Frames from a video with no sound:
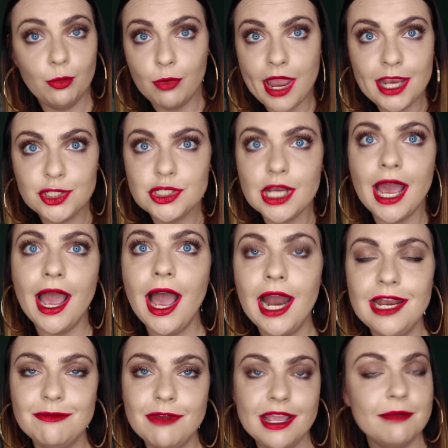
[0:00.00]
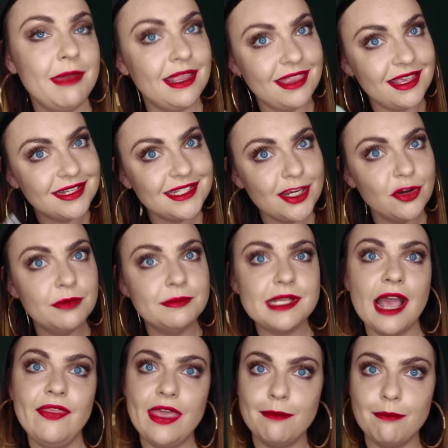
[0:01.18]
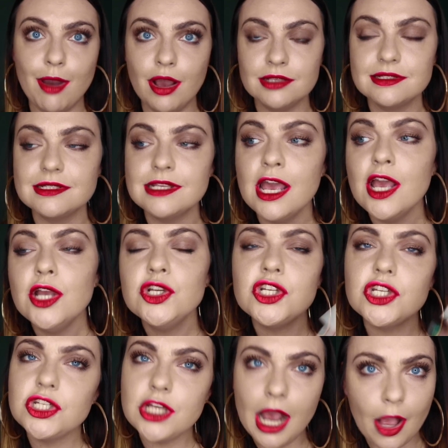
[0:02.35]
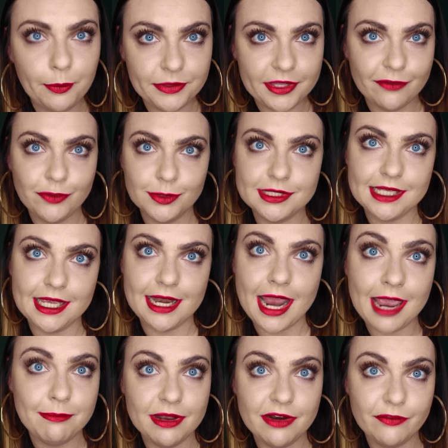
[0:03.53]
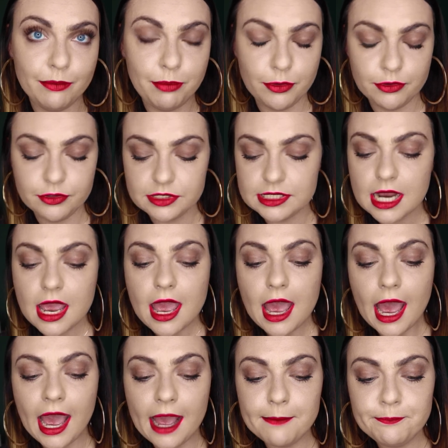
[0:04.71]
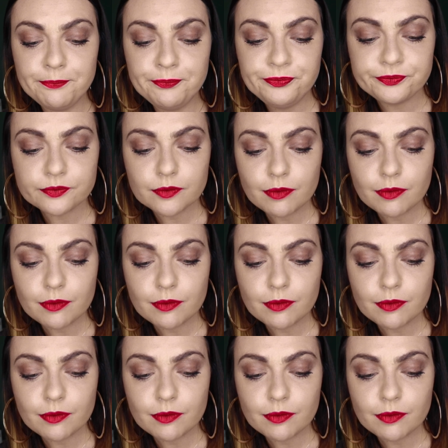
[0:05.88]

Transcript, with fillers: range I highly recommend their serums and their masks just to help give your skin a bit of a boost um,